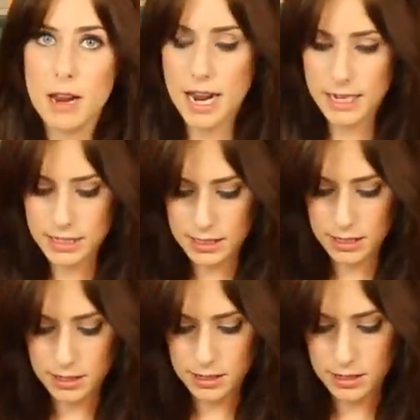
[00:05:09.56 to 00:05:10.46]
minutes,
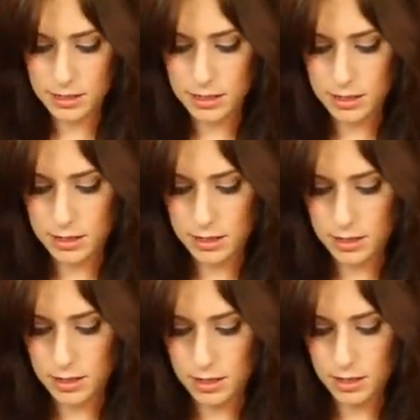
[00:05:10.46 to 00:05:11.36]

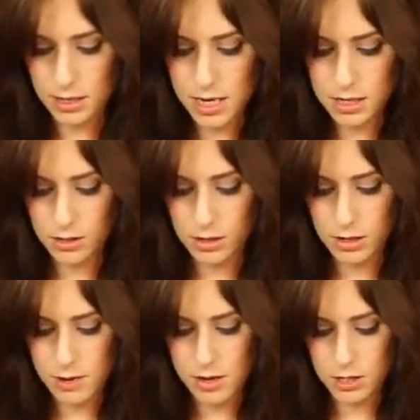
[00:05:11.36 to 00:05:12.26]
these are
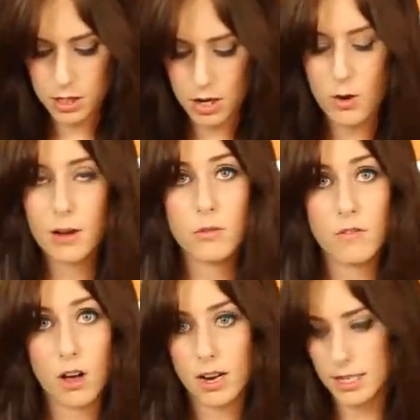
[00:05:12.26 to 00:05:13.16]
gonna be good to go and move
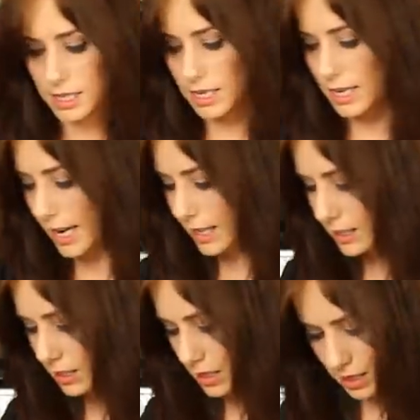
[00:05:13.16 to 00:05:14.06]
on to the
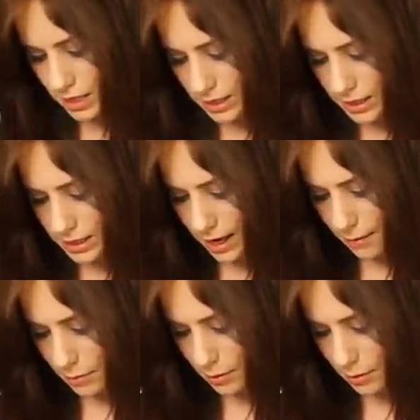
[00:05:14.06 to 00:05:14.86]
next step.